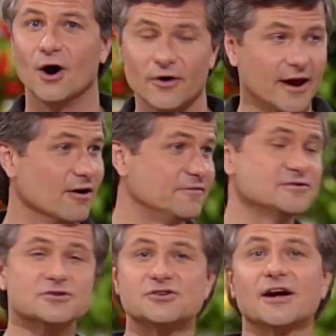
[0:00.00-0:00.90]
Okay, our
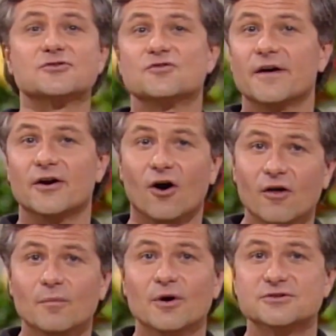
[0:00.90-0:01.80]
official checkers have entered
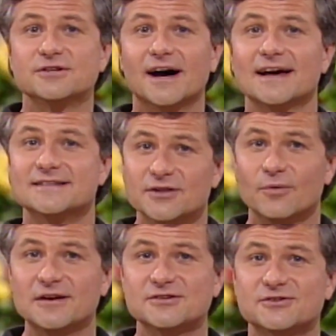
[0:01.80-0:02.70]
all the merchandise in the
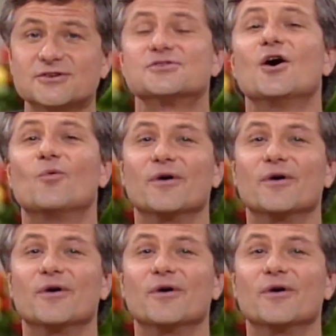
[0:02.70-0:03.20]
registers.